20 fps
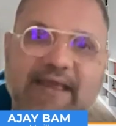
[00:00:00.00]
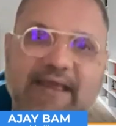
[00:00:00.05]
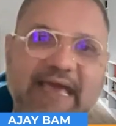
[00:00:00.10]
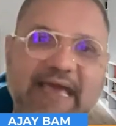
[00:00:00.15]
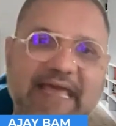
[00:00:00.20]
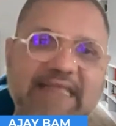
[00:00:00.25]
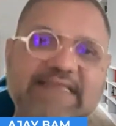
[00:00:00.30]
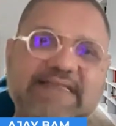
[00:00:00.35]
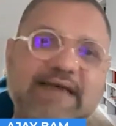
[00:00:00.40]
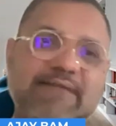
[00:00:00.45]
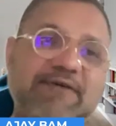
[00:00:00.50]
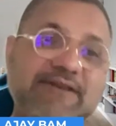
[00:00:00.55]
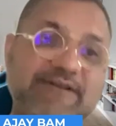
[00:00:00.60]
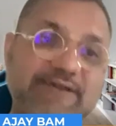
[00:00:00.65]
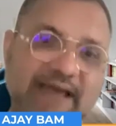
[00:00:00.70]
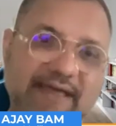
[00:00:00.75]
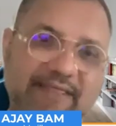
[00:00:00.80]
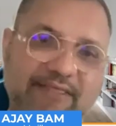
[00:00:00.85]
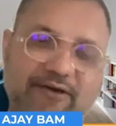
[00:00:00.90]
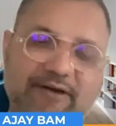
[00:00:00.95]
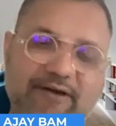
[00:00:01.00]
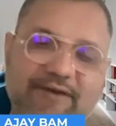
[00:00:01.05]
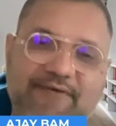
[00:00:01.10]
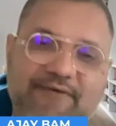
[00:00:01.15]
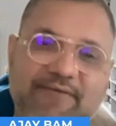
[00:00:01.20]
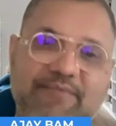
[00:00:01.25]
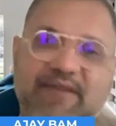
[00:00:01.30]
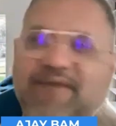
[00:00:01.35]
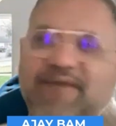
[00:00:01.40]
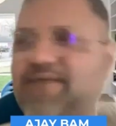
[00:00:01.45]
And it's coming together
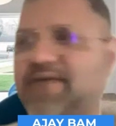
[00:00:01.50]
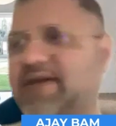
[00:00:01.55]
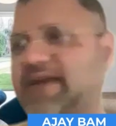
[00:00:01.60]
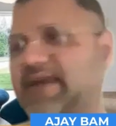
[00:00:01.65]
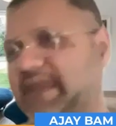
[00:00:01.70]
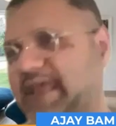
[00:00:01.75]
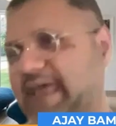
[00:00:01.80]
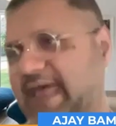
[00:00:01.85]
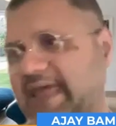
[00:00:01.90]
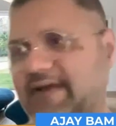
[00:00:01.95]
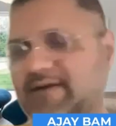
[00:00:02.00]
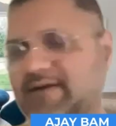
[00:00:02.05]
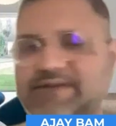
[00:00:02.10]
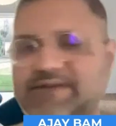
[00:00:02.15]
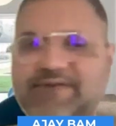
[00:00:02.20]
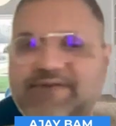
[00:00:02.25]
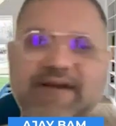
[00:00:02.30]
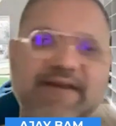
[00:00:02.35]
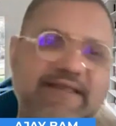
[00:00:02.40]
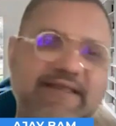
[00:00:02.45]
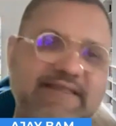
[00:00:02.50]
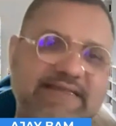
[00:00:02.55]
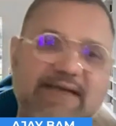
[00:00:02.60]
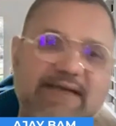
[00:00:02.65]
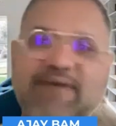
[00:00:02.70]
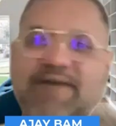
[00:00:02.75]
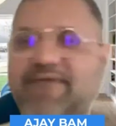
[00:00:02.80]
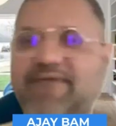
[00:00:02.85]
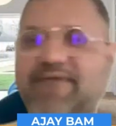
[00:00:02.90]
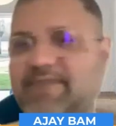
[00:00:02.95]
from different angles, right? It's
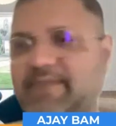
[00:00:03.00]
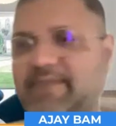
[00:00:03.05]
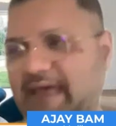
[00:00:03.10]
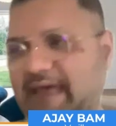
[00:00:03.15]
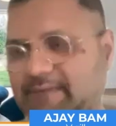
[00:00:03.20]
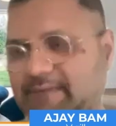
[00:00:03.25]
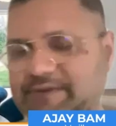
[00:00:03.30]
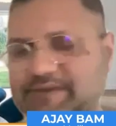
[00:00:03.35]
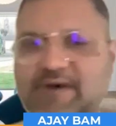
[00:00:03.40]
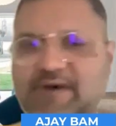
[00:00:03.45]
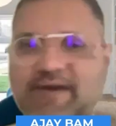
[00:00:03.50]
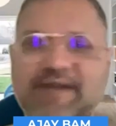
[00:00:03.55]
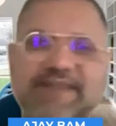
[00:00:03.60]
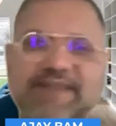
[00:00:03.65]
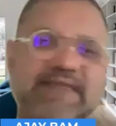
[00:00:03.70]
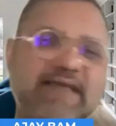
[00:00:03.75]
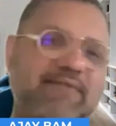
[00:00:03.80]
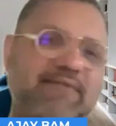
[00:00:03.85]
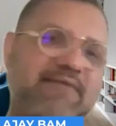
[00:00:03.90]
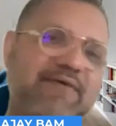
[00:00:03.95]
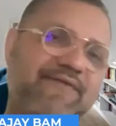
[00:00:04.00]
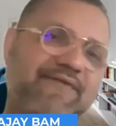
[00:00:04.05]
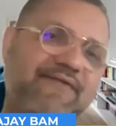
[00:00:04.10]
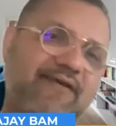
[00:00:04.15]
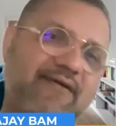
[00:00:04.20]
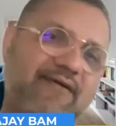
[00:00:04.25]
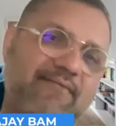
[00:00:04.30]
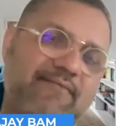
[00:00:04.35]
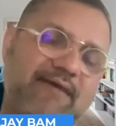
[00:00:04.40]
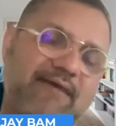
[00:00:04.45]
coming from Amazon. It's coming
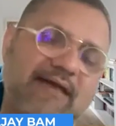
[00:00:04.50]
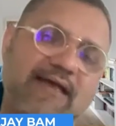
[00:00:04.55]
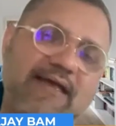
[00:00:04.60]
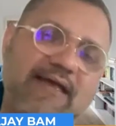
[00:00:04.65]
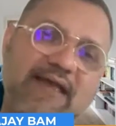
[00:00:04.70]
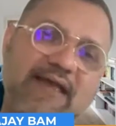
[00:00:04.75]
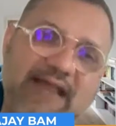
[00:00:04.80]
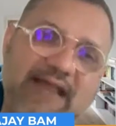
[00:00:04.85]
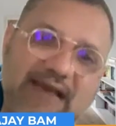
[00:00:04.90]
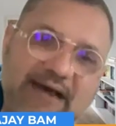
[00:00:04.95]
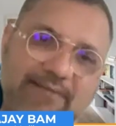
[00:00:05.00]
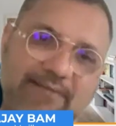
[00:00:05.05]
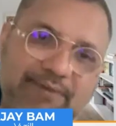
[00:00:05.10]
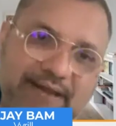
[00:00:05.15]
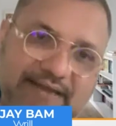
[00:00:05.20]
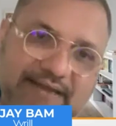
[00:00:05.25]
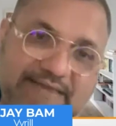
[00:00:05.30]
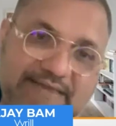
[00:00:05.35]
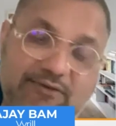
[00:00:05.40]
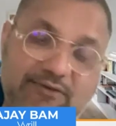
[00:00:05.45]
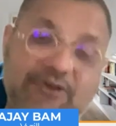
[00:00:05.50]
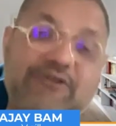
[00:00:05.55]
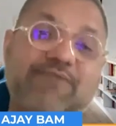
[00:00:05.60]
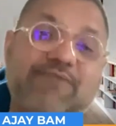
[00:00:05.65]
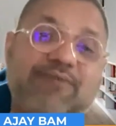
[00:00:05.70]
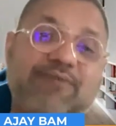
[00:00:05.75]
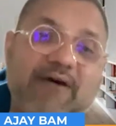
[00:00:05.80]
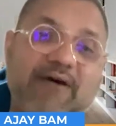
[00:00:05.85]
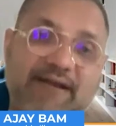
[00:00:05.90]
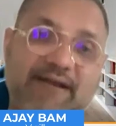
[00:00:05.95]
from companies,
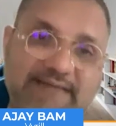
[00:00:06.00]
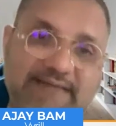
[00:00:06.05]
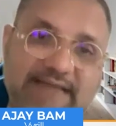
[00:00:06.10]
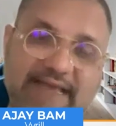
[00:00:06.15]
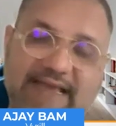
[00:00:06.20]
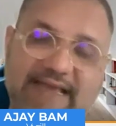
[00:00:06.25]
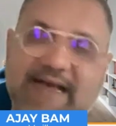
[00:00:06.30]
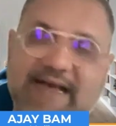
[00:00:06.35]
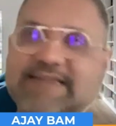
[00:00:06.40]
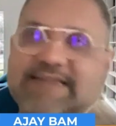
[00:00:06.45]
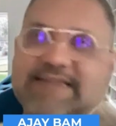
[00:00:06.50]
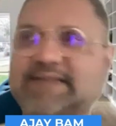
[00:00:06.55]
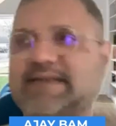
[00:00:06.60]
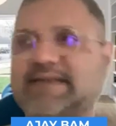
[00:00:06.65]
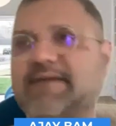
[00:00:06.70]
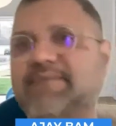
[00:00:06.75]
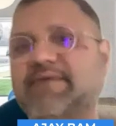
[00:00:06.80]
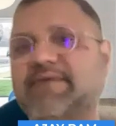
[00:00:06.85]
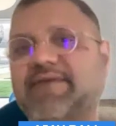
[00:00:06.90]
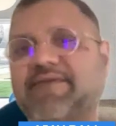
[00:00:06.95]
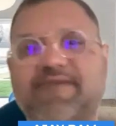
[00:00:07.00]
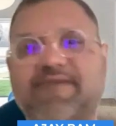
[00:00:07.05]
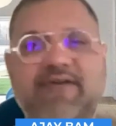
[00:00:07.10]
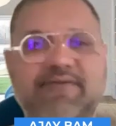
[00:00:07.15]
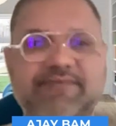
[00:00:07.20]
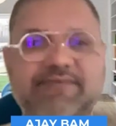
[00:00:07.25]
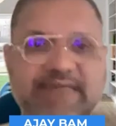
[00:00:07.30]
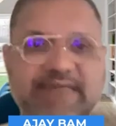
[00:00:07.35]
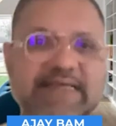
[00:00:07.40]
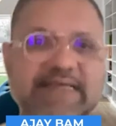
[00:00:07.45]
solution providers like us. It's coming
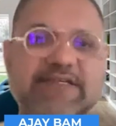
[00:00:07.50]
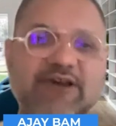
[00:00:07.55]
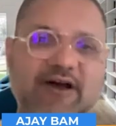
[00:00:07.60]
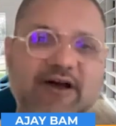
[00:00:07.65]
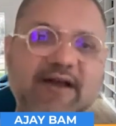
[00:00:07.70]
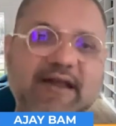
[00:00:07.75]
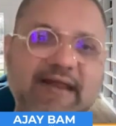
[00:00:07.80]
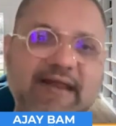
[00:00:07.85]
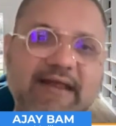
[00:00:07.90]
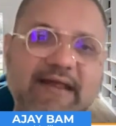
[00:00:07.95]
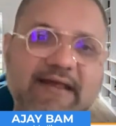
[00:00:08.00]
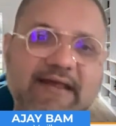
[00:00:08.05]
from TikTok.